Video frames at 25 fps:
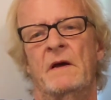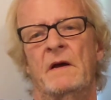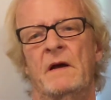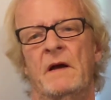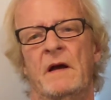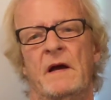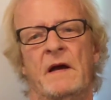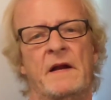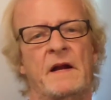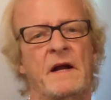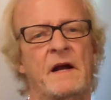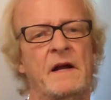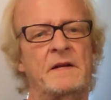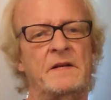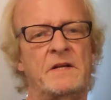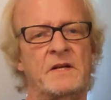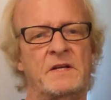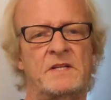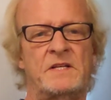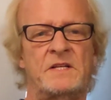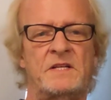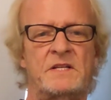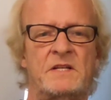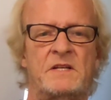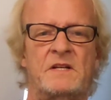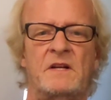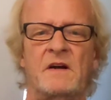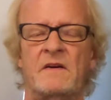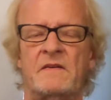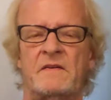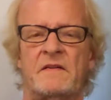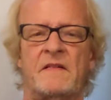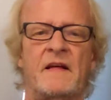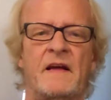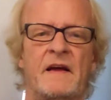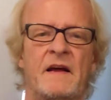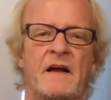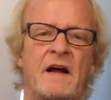And I just stuck
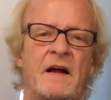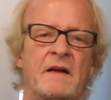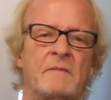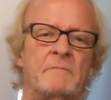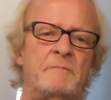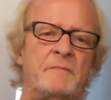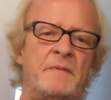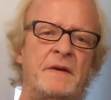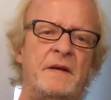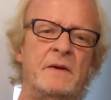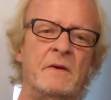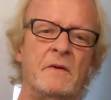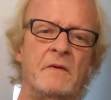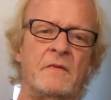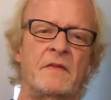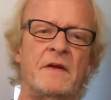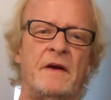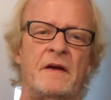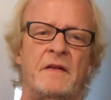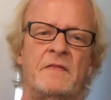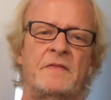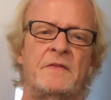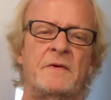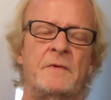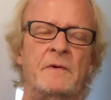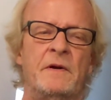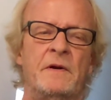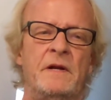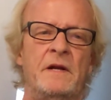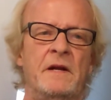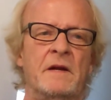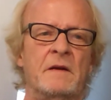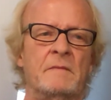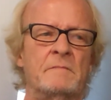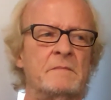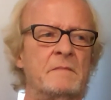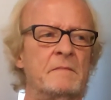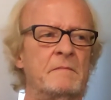that, I peeled that
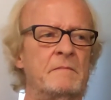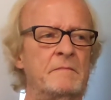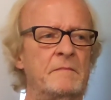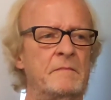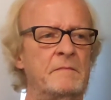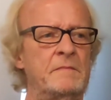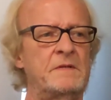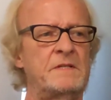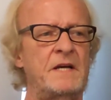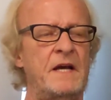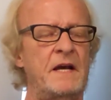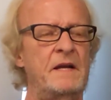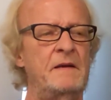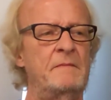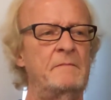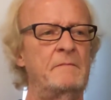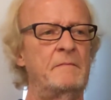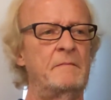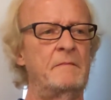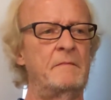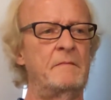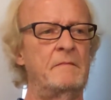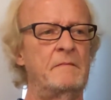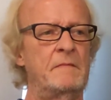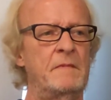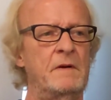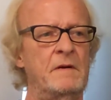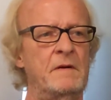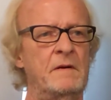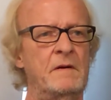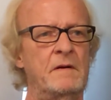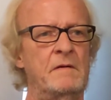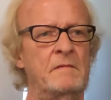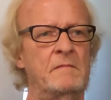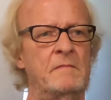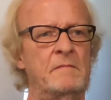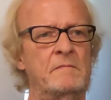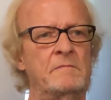3M tape
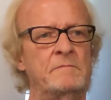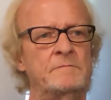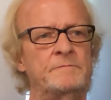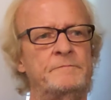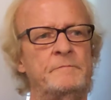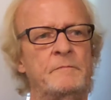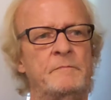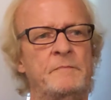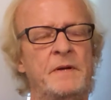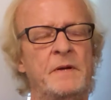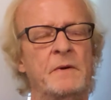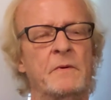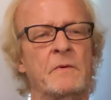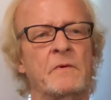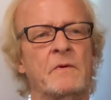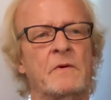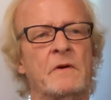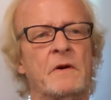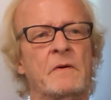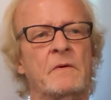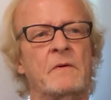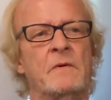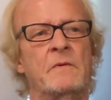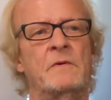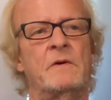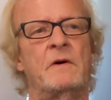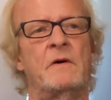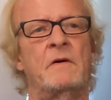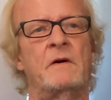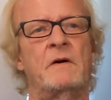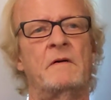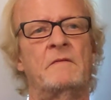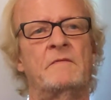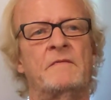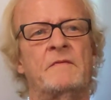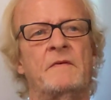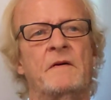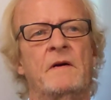peel coat
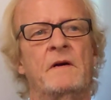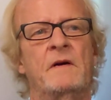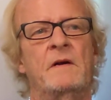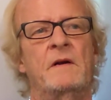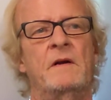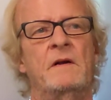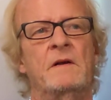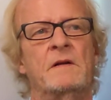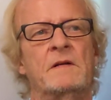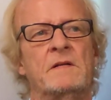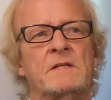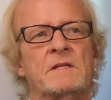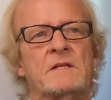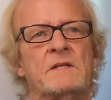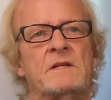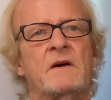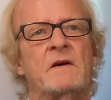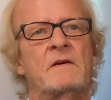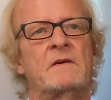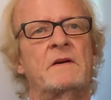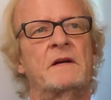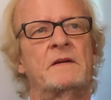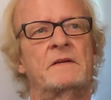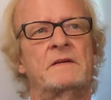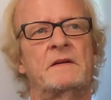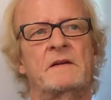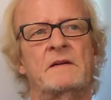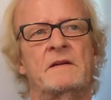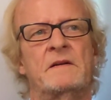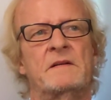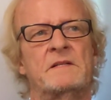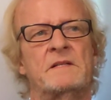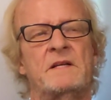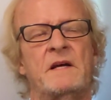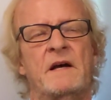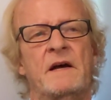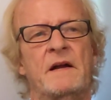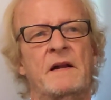off, stuck it to the
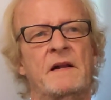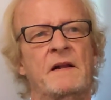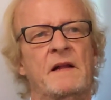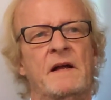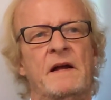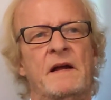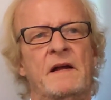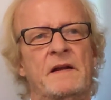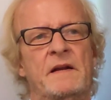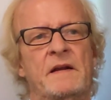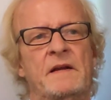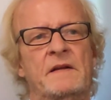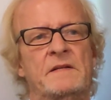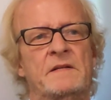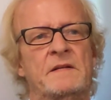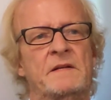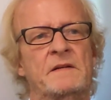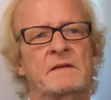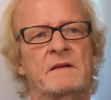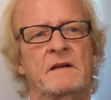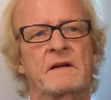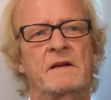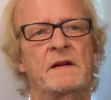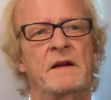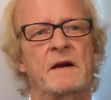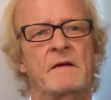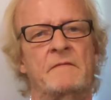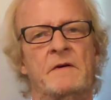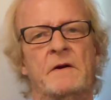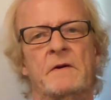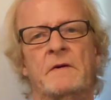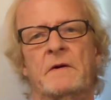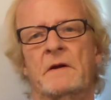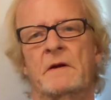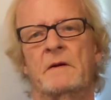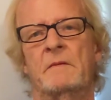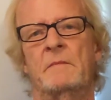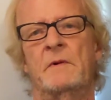side of that, and it's never
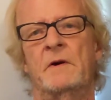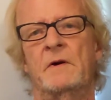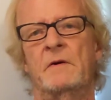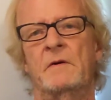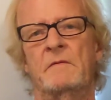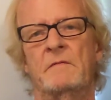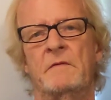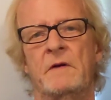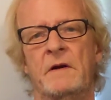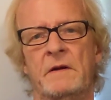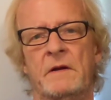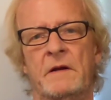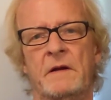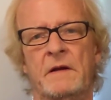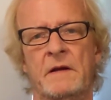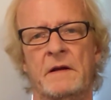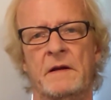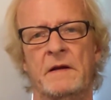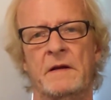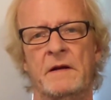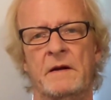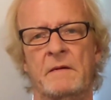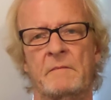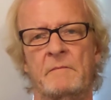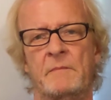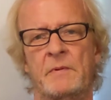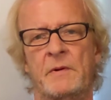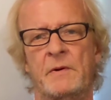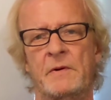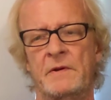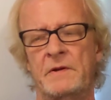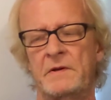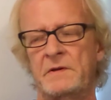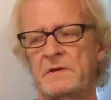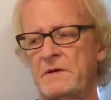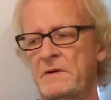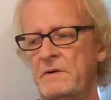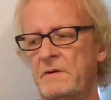going to move again, I'm
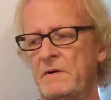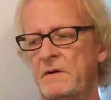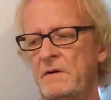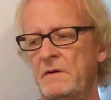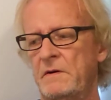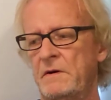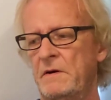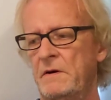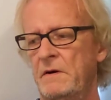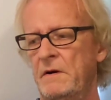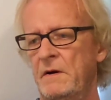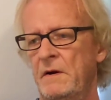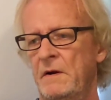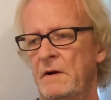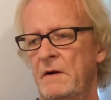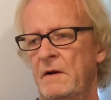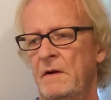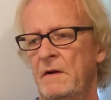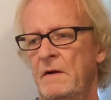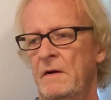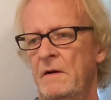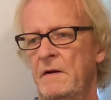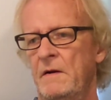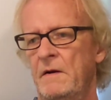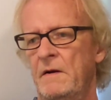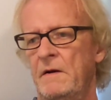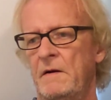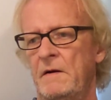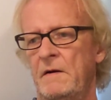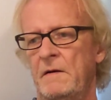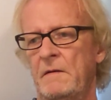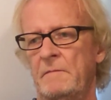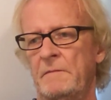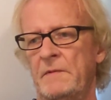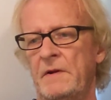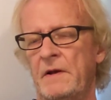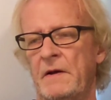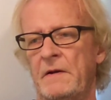pretty sure.
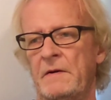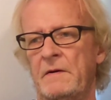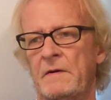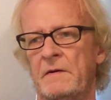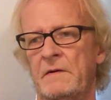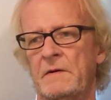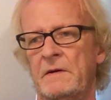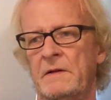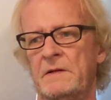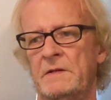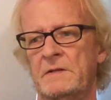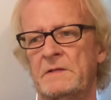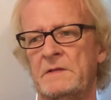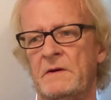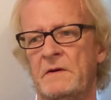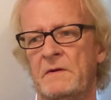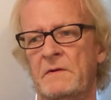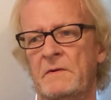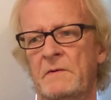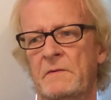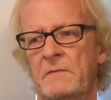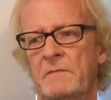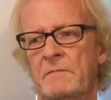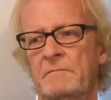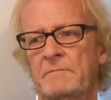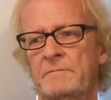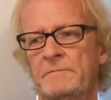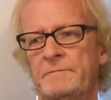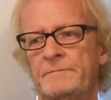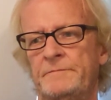Not on its own.